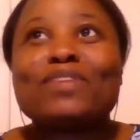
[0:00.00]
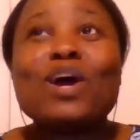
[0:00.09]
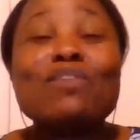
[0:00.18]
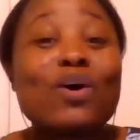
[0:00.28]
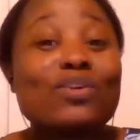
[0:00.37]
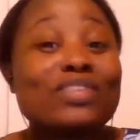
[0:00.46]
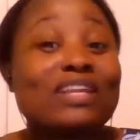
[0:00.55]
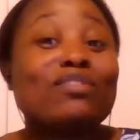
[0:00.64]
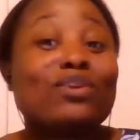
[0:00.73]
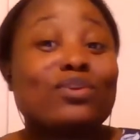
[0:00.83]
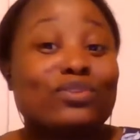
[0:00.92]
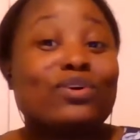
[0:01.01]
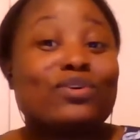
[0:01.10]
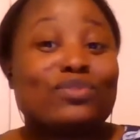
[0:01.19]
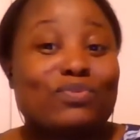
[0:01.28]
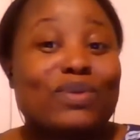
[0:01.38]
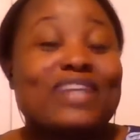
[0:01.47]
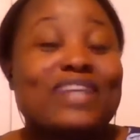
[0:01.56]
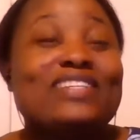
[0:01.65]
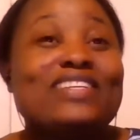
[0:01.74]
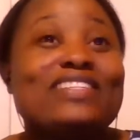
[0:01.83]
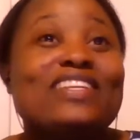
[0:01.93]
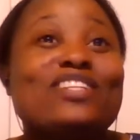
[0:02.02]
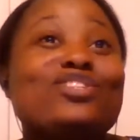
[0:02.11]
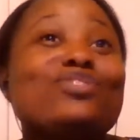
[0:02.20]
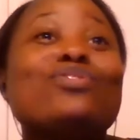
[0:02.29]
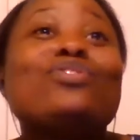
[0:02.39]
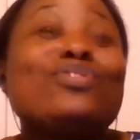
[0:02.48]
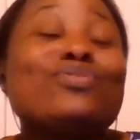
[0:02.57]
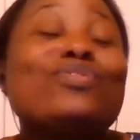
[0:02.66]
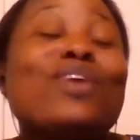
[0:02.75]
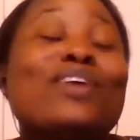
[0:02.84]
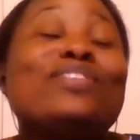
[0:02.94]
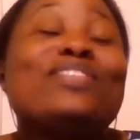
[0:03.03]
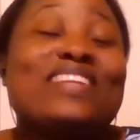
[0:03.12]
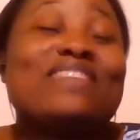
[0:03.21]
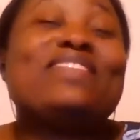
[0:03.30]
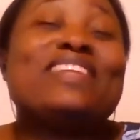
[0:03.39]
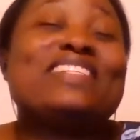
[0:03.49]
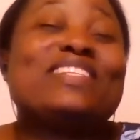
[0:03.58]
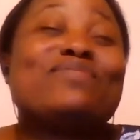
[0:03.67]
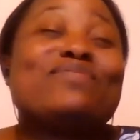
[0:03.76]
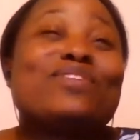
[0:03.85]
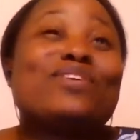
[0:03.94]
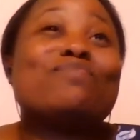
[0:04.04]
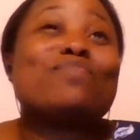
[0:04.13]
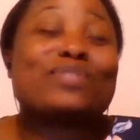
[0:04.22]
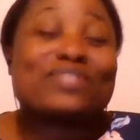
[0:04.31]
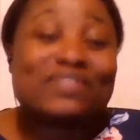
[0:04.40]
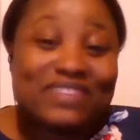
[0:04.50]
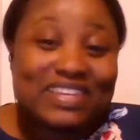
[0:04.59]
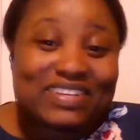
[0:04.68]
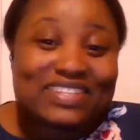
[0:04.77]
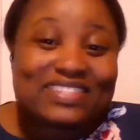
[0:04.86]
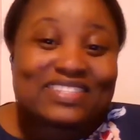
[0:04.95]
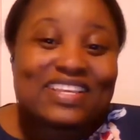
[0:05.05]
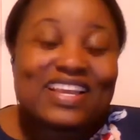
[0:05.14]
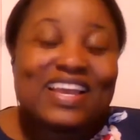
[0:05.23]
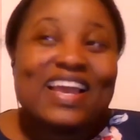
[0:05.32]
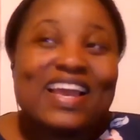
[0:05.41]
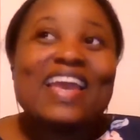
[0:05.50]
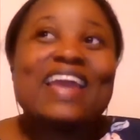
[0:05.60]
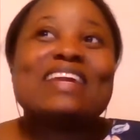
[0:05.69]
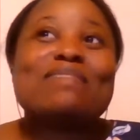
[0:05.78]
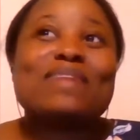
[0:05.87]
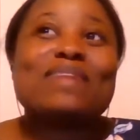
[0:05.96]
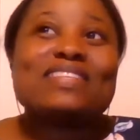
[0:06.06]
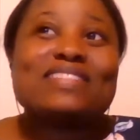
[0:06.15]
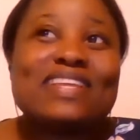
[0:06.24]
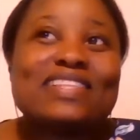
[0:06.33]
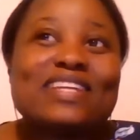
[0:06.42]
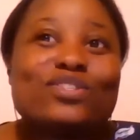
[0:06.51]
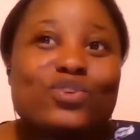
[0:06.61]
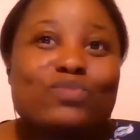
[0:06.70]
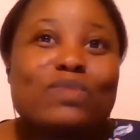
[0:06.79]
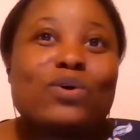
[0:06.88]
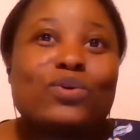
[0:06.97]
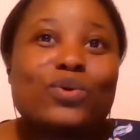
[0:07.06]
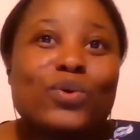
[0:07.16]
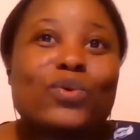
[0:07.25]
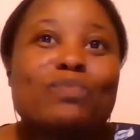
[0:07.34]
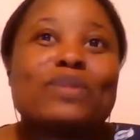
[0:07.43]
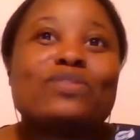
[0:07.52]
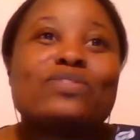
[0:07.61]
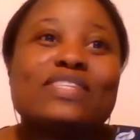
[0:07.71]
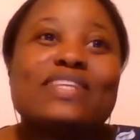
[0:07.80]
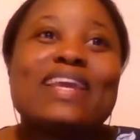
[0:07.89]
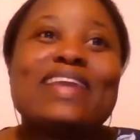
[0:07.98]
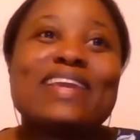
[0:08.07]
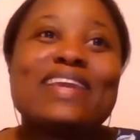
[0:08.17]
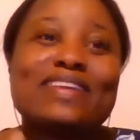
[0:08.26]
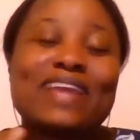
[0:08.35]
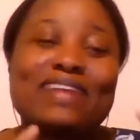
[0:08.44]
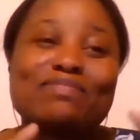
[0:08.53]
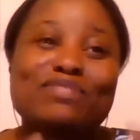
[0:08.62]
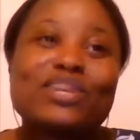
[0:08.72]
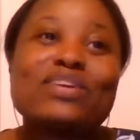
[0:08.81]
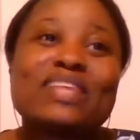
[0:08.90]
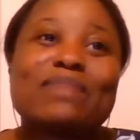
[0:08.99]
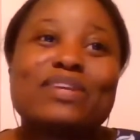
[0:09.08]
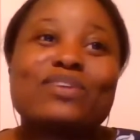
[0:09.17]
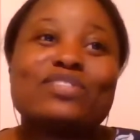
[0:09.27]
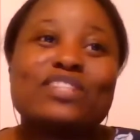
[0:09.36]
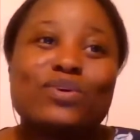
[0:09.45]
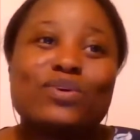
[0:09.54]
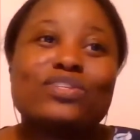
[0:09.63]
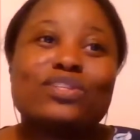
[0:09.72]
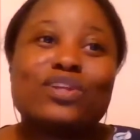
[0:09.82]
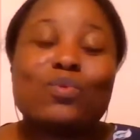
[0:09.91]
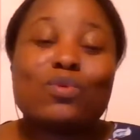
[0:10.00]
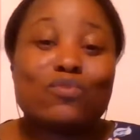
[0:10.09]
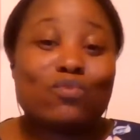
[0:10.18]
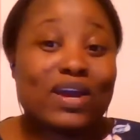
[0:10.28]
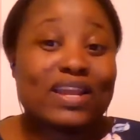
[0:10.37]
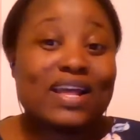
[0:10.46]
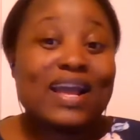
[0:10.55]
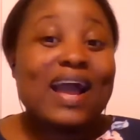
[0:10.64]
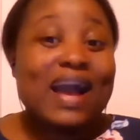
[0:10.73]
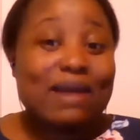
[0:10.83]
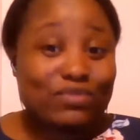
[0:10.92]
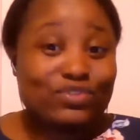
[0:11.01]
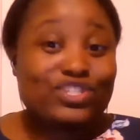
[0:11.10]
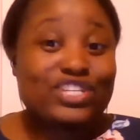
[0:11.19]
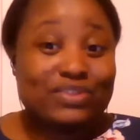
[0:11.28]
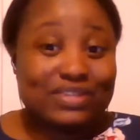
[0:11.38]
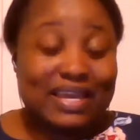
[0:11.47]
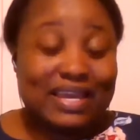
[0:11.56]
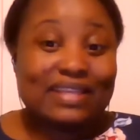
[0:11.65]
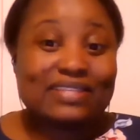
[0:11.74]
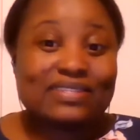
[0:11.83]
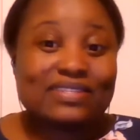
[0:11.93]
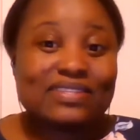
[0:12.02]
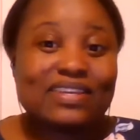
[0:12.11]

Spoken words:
of all that I've learned along the way. She said, Shu, you are the definition of perseverance. And I'm not saying that to toot my own horn, but to say I'm sharing that because it goes along with what I'm going to share next.